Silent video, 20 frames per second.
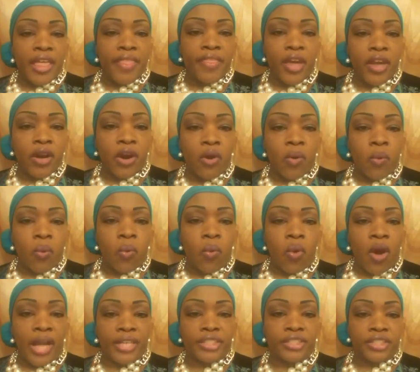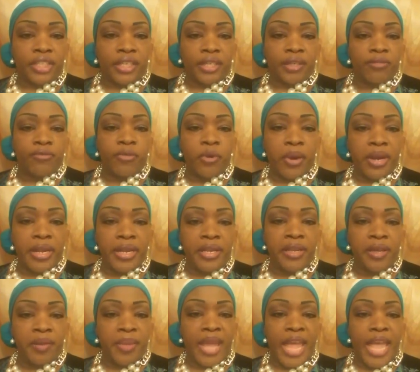that are watching for
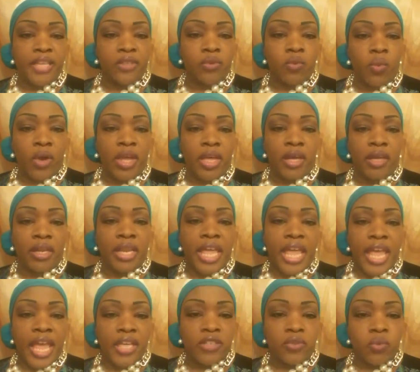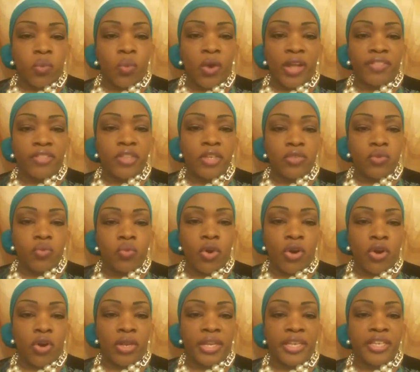him, as well as what this
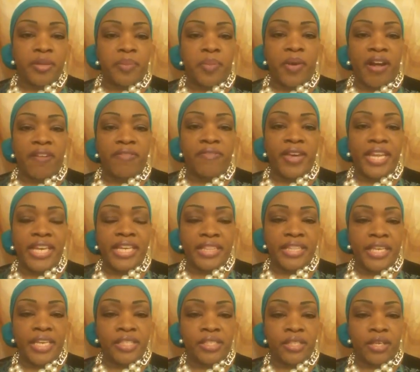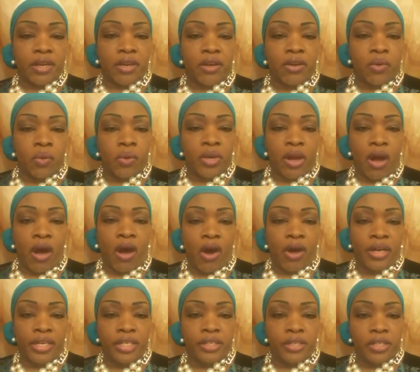world and the prophetic things that are going
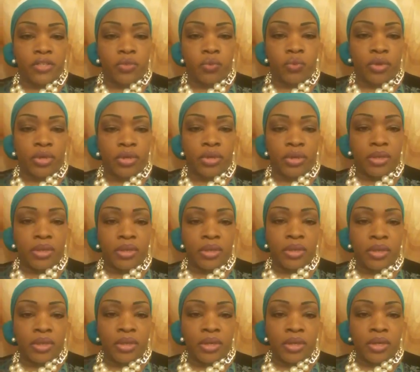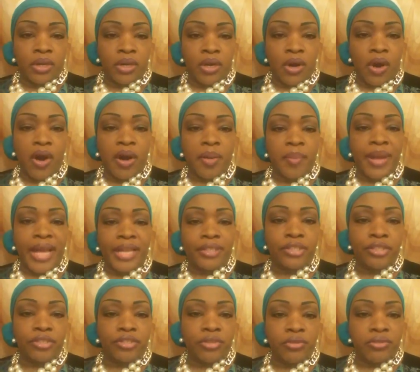on in this world are about
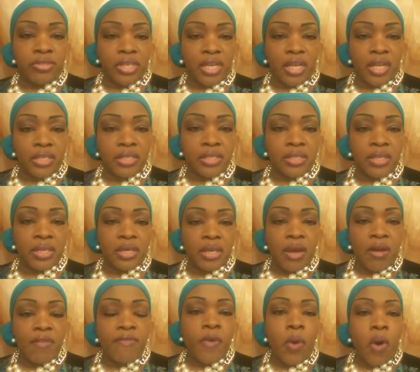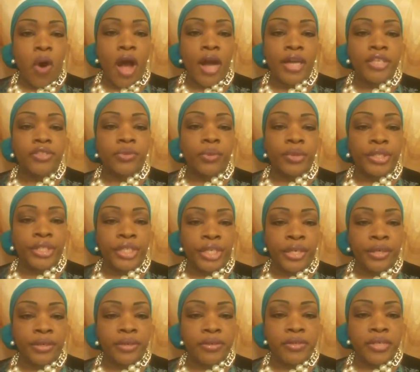to do to us. 400
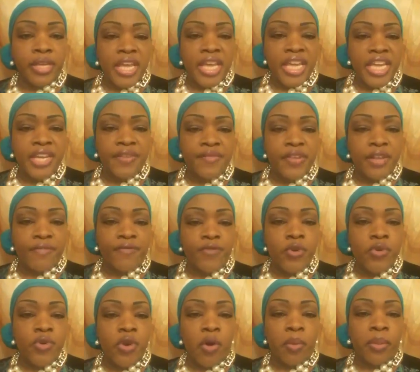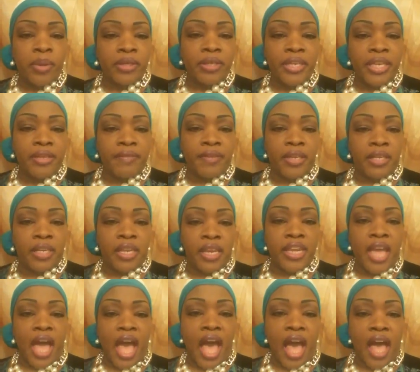years, even if you don't believe in
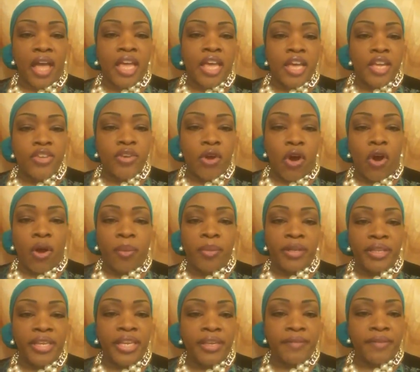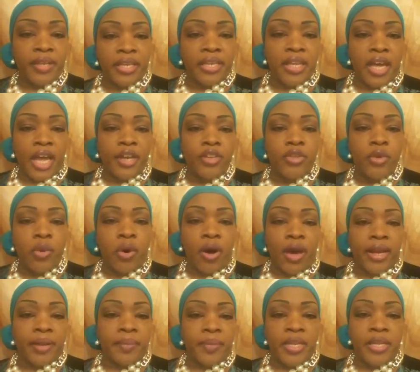Yah, you are believing God, you
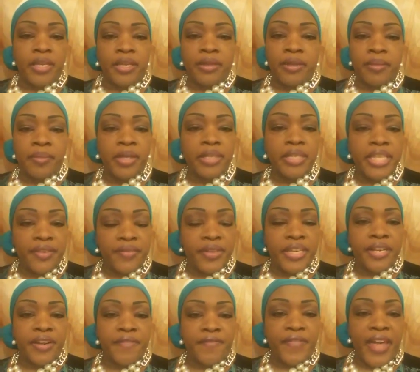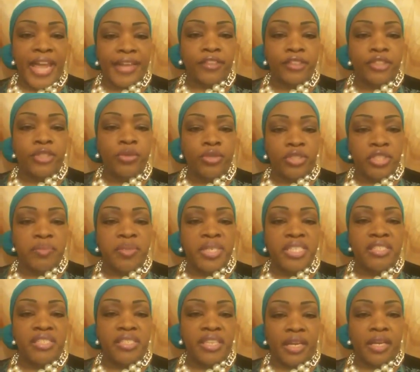ought to be believing in the fact that you should be
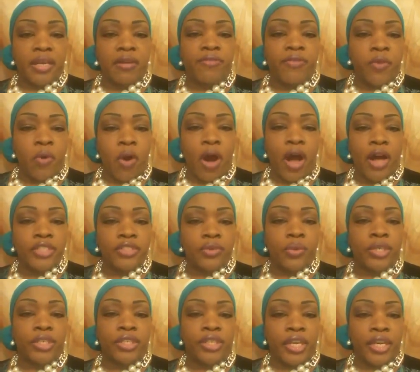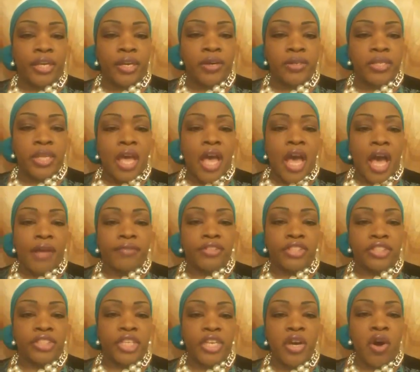sick of 400 years of
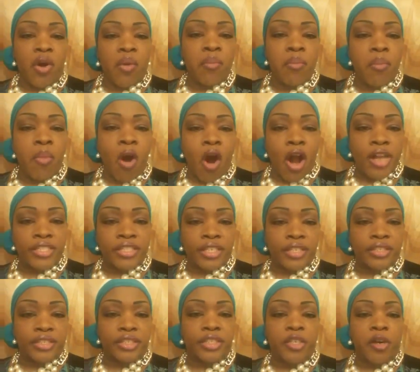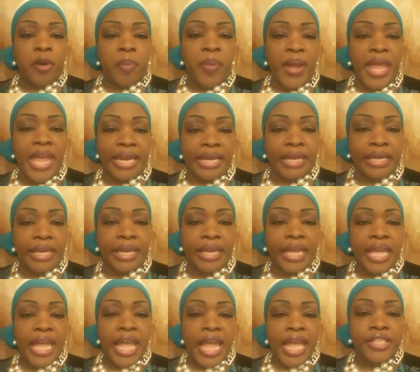still marching, still
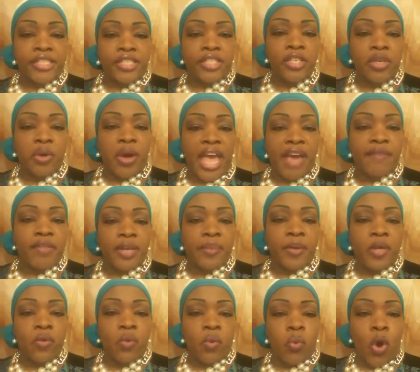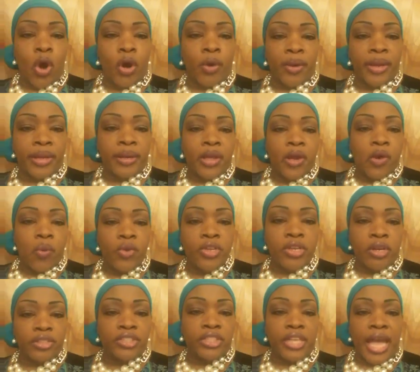picketing, and still having to be worried
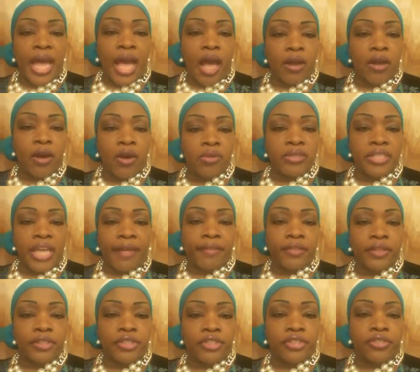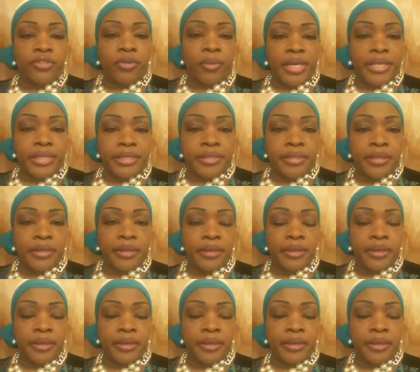when your child goes out in the streets,